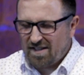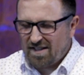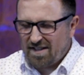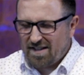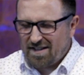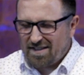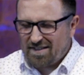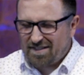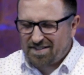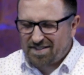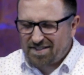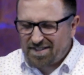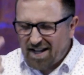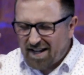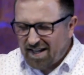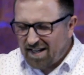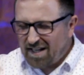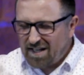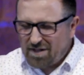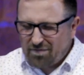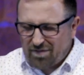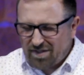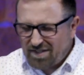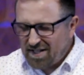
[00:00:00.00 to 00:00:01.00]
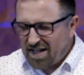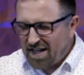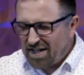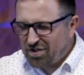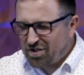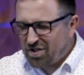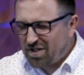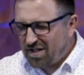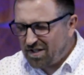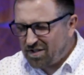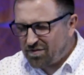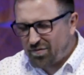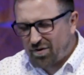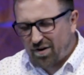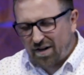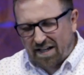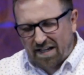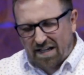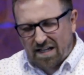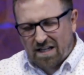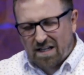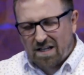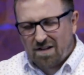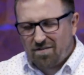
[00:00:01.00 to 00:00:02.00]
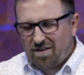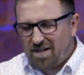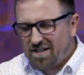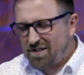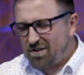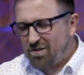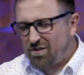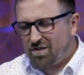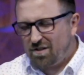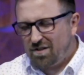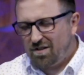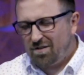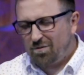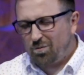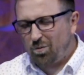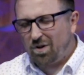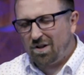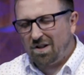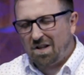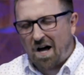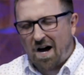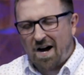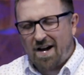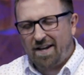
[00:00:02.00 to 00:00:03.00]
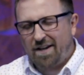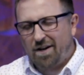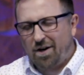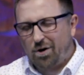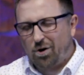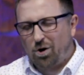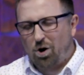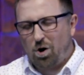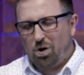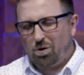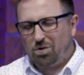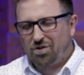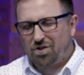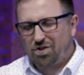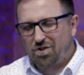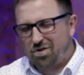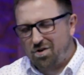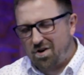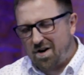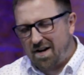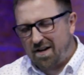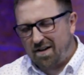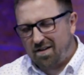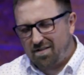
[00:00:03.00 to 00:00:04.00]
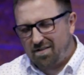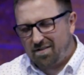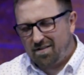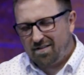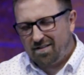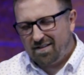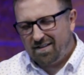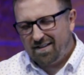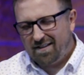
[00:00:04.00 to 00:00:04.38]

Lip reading: The second invitation is for any of us relying on our own strength.